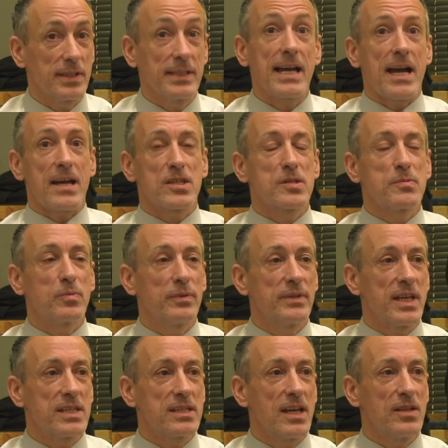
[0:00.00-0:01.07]
gasped when
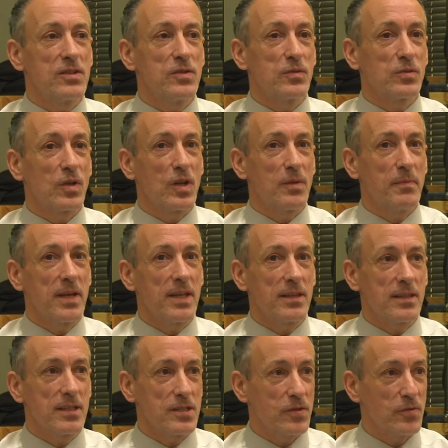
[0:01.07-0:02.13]
they said, you've got to make
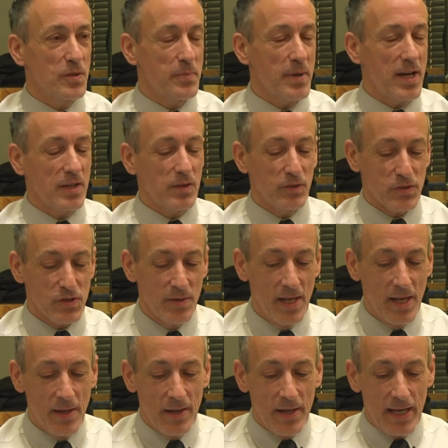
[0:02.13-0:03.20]
these three bangles
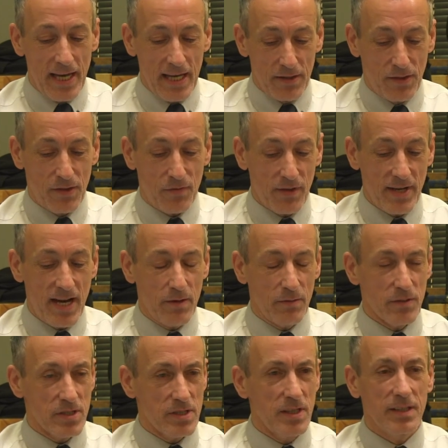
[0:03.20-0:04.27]
in three
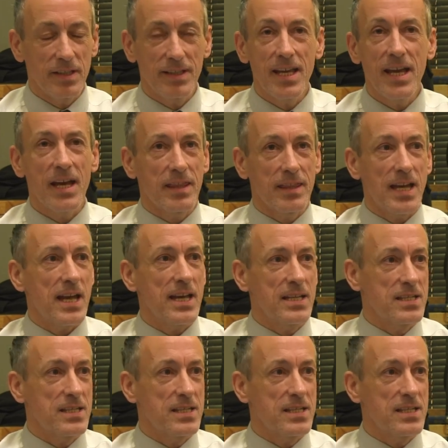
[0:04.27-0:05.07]
hours. And yeah, that